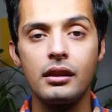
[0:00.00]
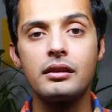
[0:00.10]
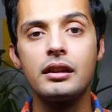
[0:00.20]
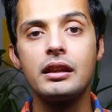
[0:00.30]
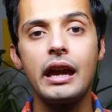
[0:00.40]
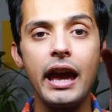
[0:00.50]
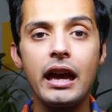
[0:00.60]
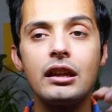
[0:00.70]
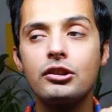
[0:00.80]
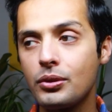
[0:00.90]
the
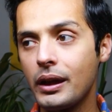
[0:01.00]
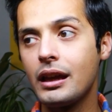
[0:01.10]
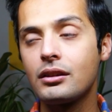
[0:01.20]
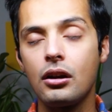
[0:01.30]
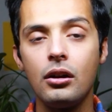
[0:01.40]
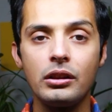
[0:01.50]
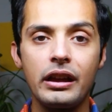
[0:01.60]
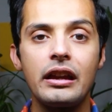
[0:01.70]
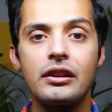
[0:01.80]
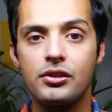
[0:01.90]
A to end all
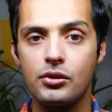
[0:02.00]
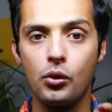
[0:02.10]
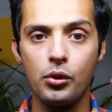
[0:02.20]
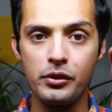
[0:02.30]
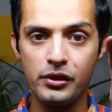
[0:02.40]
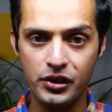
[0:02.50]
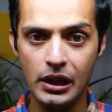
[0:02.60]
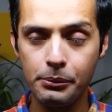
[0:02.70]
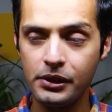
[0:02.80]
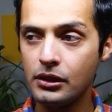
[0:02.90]
A's, or the
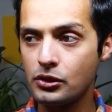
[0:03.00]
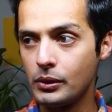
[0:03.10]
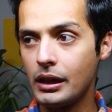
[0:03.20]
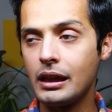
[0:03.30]
something to